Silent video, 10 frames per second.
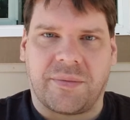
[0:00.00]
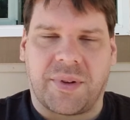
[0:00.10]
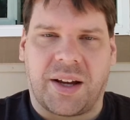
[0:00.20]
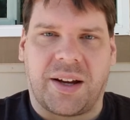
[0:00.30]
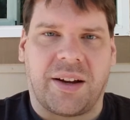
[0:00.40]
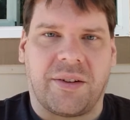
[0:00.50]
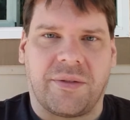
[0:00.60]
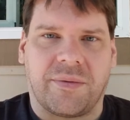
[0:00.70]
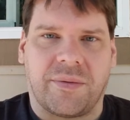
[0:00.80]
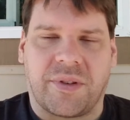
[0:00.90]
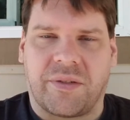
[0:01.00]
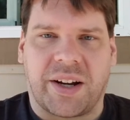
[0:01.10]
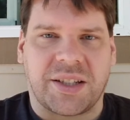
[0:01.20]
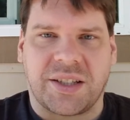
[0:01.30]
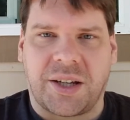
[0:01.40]
the
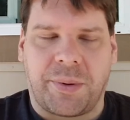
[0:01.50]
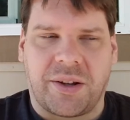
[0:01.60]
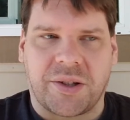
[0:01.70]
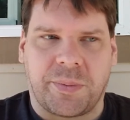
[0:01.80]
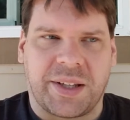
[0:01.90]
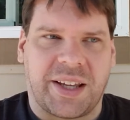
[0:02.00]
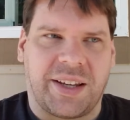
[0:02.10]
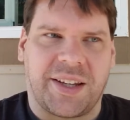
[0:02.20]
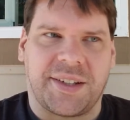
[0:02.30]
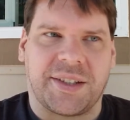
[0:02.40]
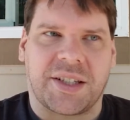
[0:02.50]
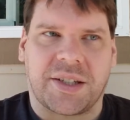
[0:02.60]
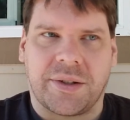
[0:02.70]
Ryzen CPUs, but they didn't